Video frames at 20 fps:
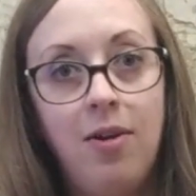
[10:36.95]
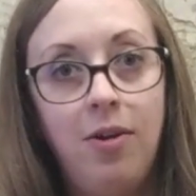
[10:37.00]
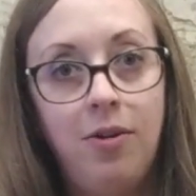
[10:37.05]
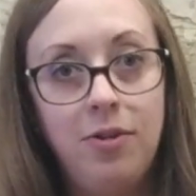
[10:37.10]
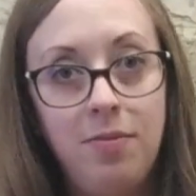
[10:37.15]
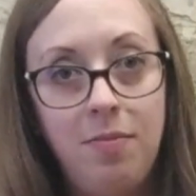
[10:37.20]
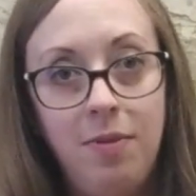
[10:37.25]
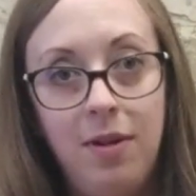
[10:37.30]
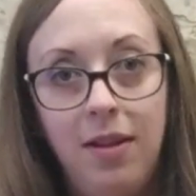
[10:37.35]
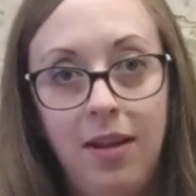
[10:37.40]

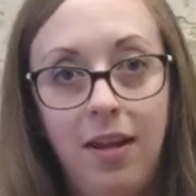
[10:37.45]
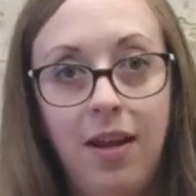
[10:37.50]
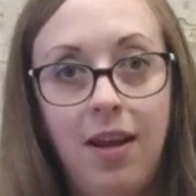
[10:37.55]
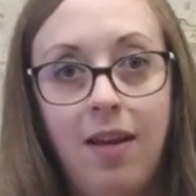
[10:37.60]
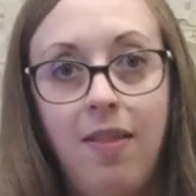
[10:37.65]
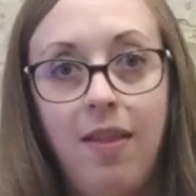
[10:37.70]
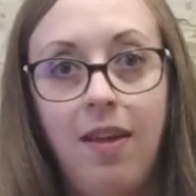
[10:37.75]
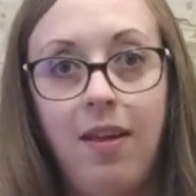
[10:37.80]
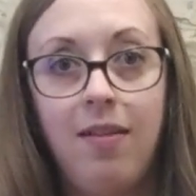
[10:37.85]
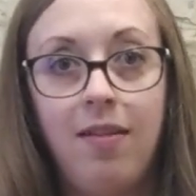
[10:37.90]
ultimately,
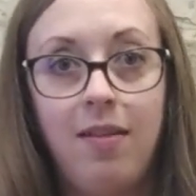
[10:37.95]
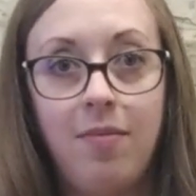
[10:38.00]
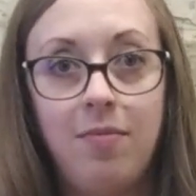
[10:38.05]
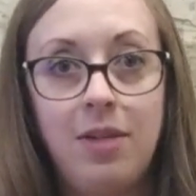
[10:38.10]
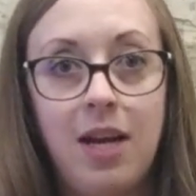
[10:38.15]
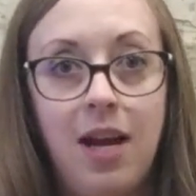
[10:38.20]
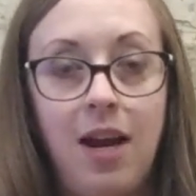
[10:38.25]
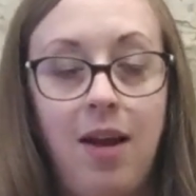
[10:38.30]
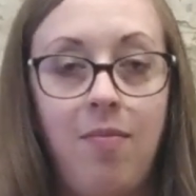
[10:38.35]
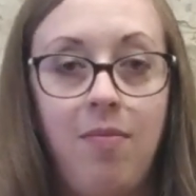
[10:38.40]
I think
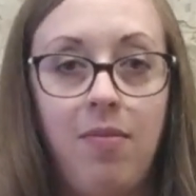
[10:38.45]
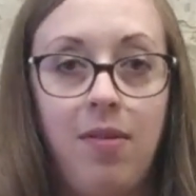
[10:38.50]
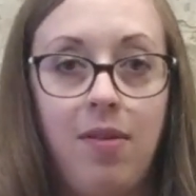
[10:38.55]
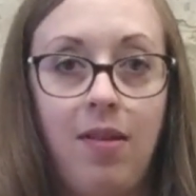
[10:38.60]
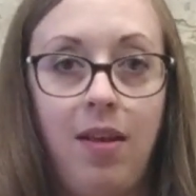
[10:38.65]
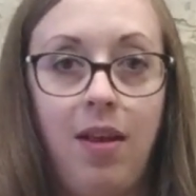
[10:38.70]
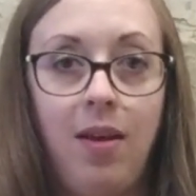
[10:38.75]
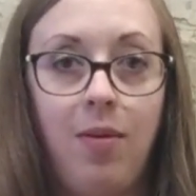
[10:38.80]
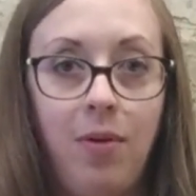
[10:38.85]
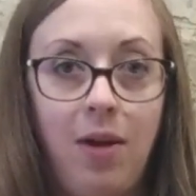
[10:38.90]

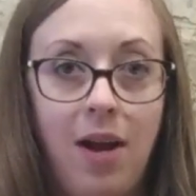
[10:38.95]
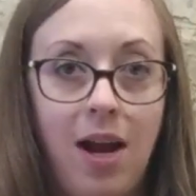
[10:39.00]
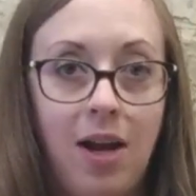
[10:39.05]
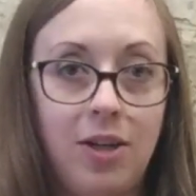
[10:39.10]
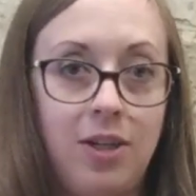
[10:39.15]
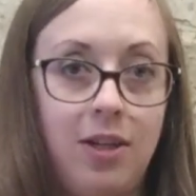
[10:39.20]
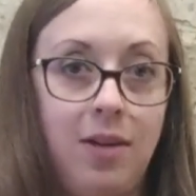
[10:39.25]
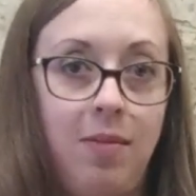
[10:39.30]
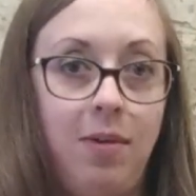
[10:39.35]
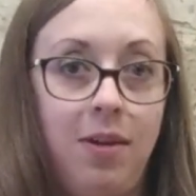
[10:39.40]
sometimes it would
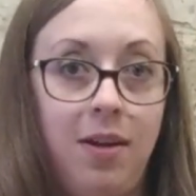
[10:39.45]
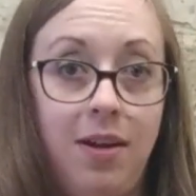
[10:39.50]
actually